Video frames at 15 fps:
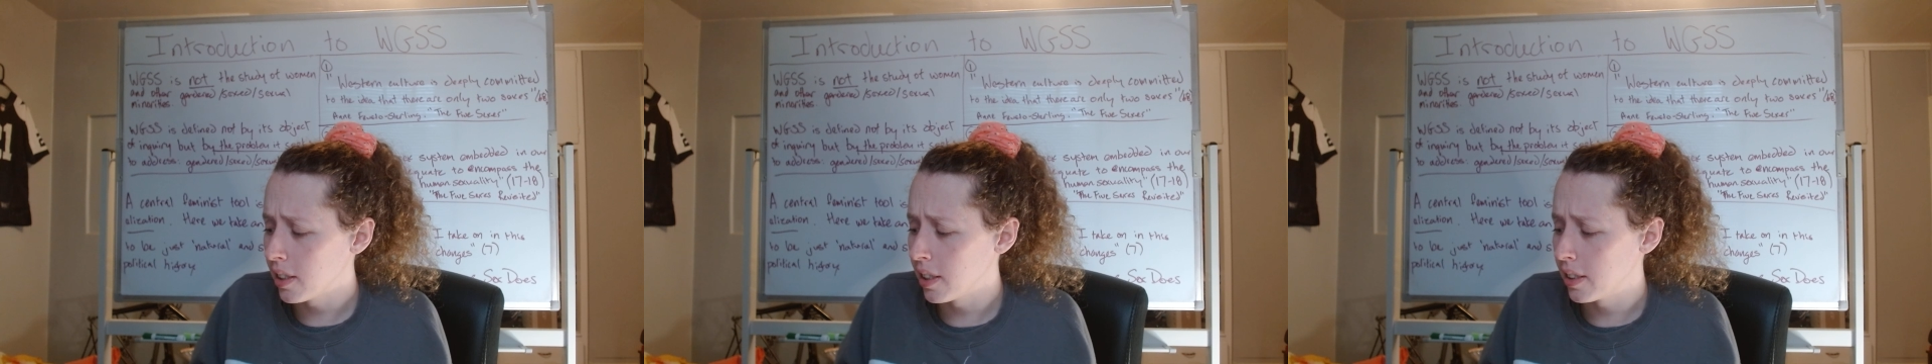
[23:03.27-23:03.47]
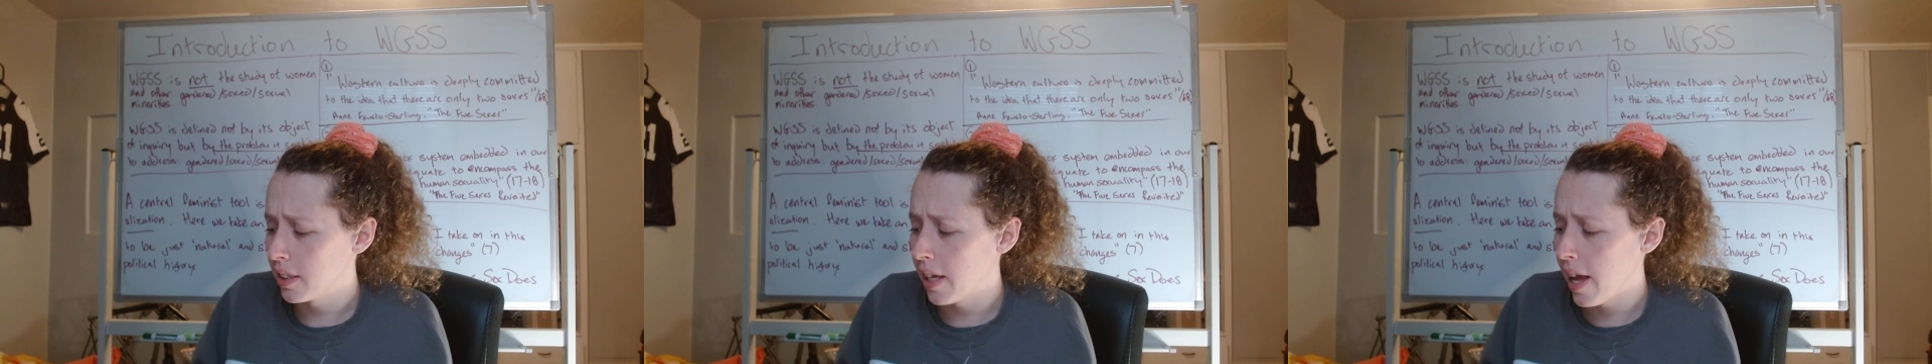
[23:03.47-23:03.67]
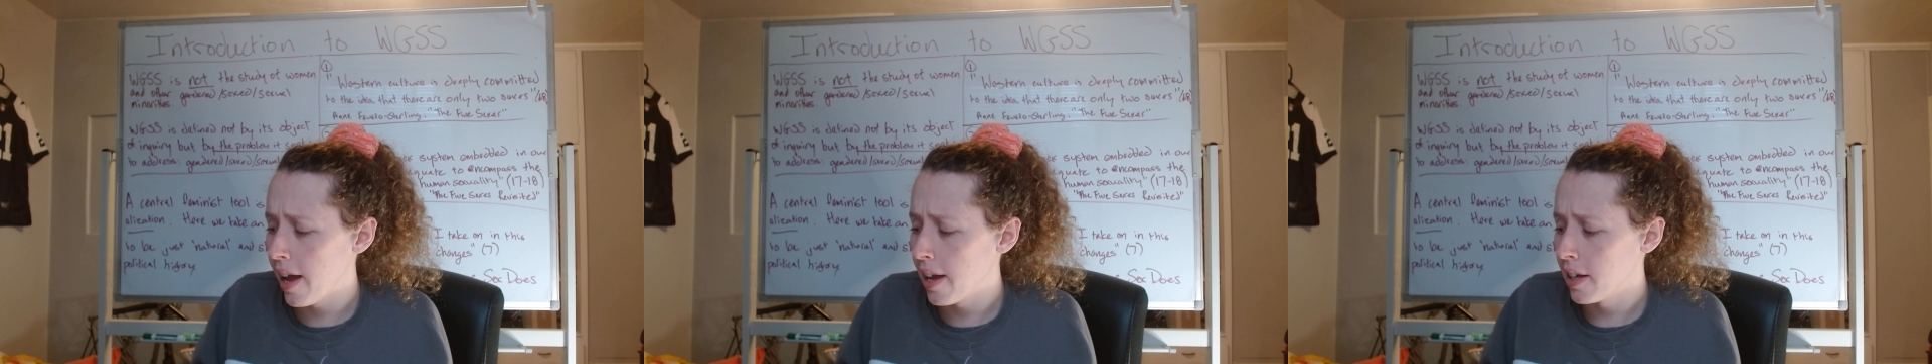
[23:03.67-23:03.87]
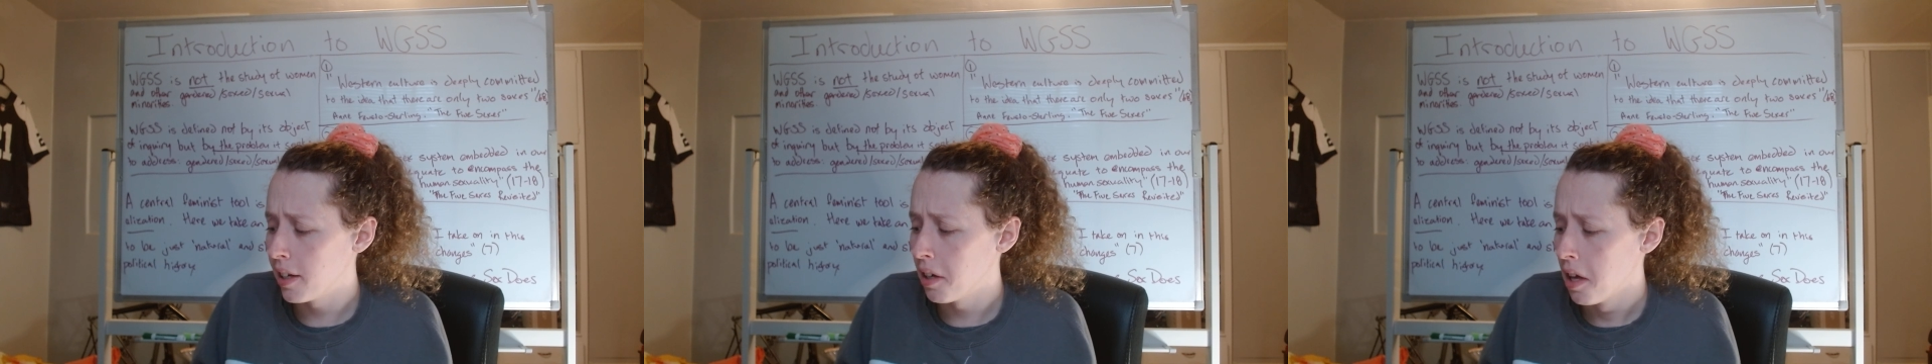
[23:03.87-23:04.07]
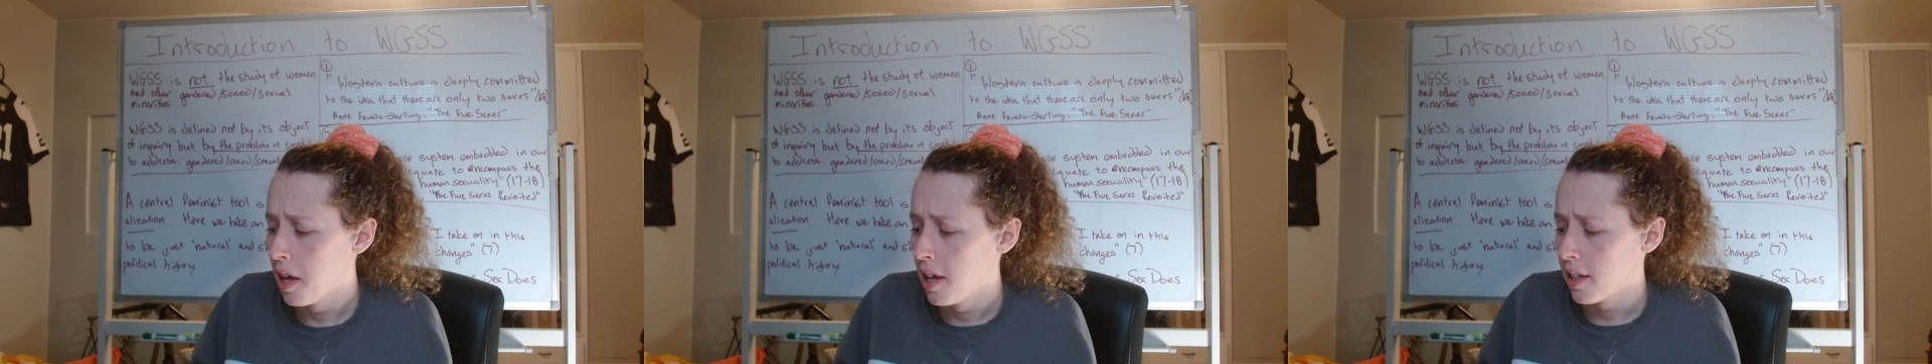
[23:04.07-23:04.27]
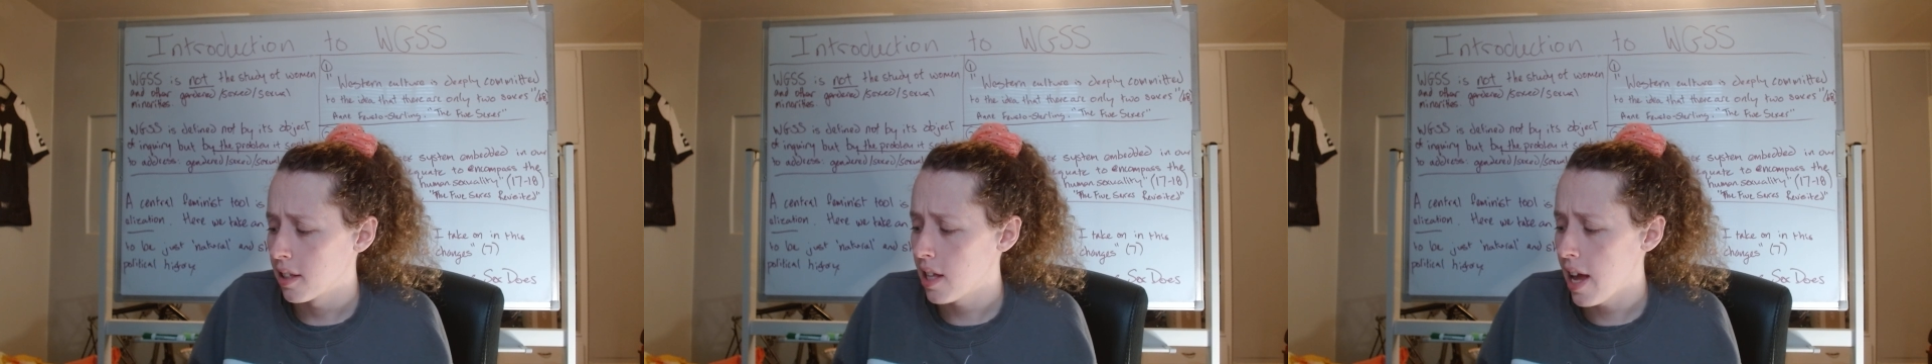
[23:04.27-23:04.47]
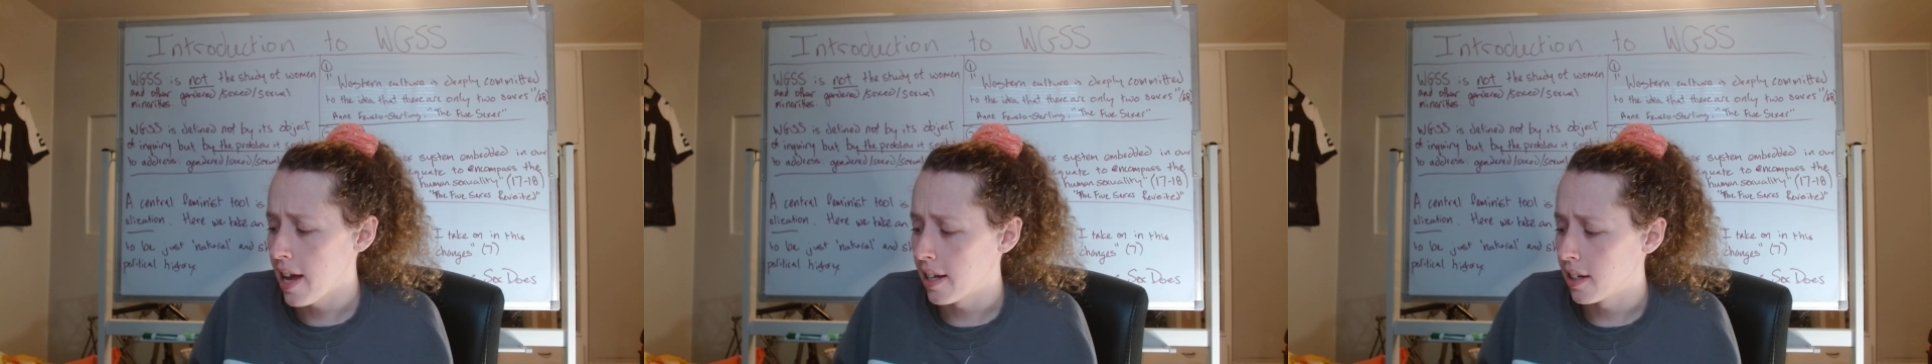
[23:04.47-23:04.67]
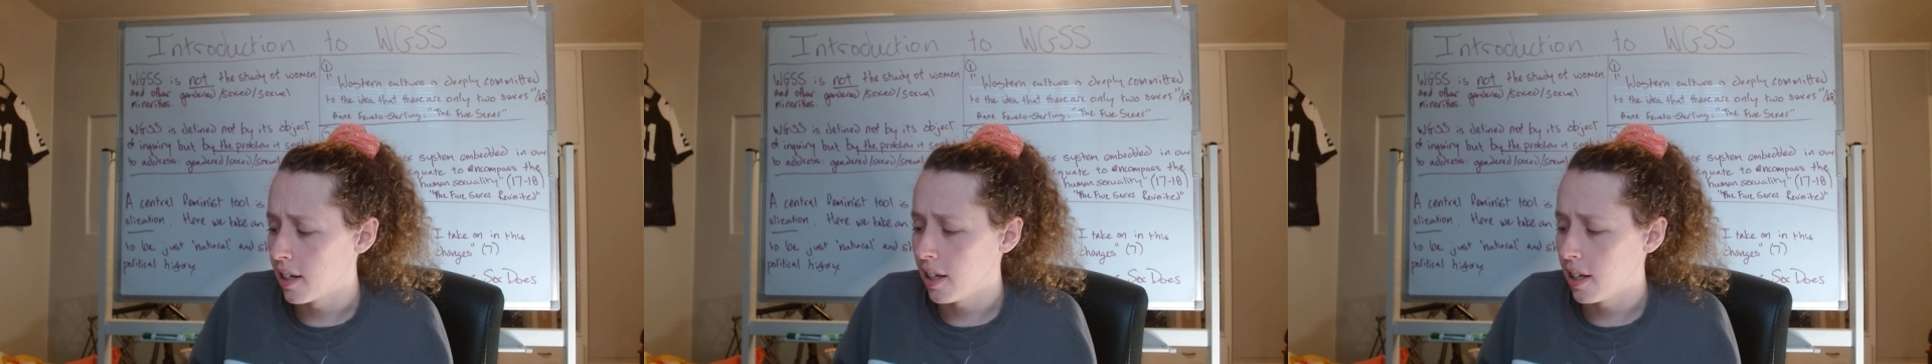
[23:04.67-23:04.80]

say that